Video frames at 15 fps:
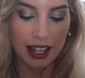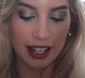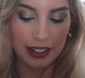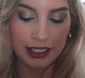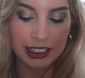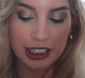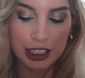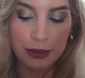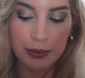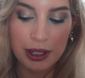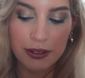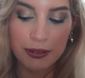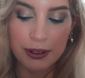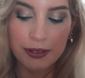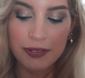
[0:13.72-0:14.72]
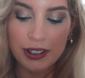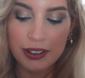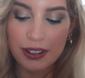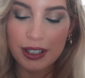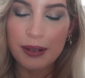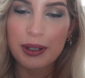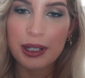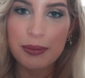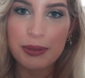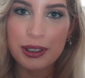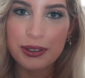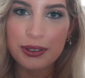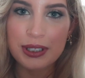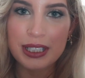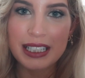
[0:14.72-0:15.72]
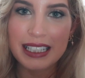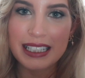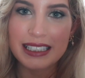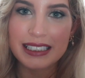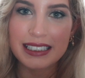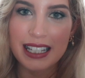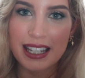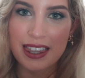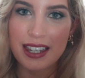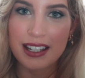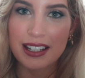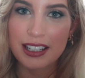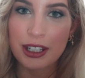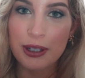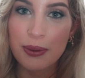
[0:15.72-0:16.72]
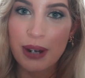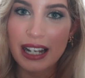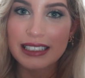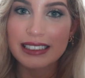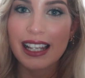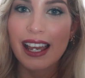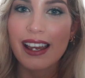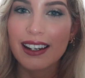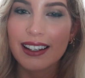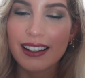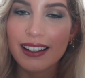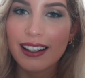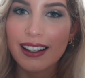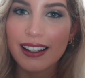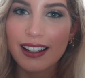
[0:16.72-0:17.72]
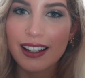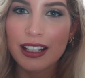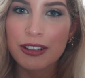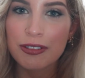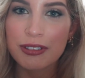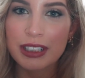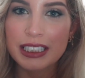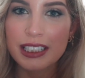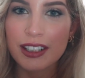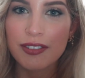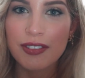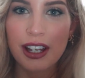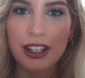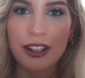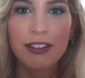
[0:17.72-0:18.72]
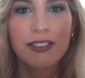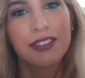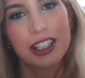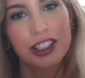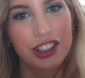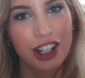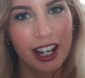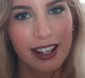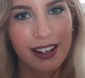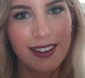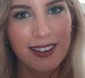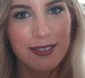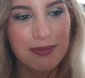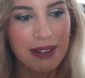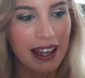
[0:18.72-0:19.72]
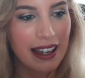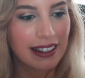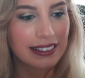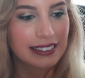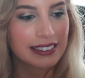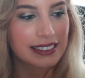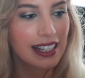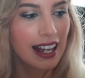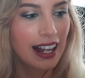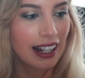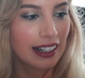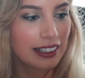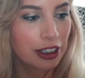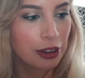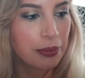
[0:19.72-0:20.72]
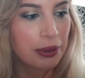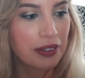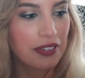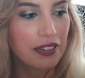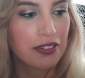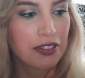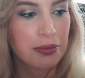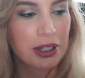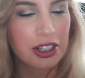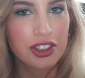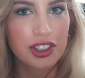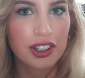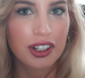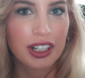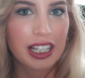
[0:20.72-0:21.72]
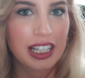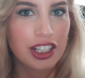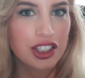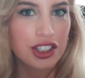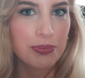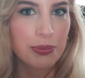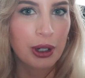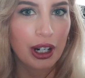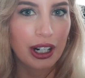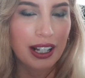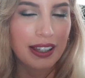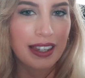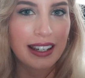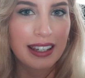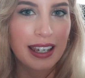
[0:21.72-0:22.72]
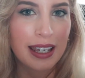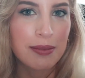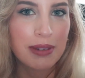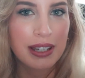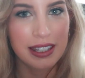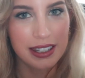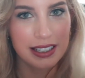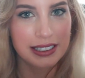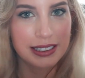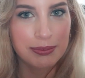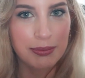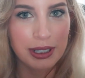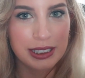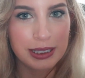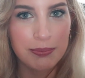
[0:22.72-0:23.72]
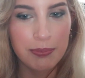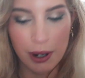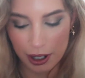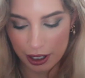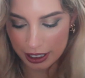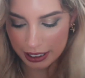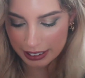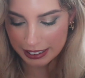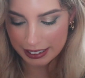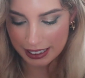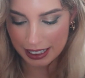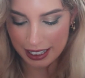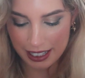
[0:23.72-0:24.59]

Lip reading: This is going to be the review that I'm going to be doing, is the US and Canadian retail value of each item and a little bit of information on each product that came in this month's box.